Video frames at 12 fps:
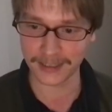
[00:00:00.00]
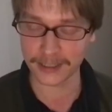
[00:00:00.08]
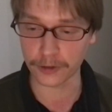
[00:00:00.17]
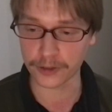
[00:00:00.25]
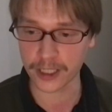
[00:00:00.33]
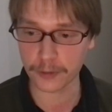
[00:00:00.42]

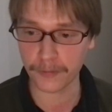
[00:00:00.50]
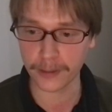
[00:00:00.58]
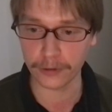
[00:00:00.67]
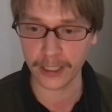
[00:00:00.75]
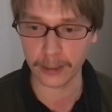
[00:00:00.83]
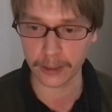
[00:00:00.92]
So just when
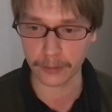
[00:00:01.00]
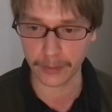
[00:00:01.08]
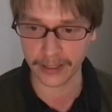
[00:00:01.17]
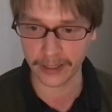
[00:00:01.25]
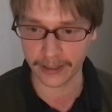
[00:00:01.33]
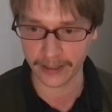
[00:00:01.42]
you deal with
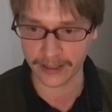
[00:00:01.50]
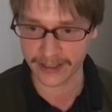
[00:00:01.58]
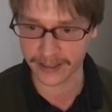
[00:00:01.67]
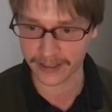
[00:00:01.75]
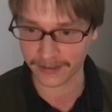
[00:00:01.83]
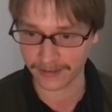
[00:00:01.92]

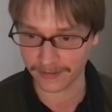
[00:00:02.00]
beginners,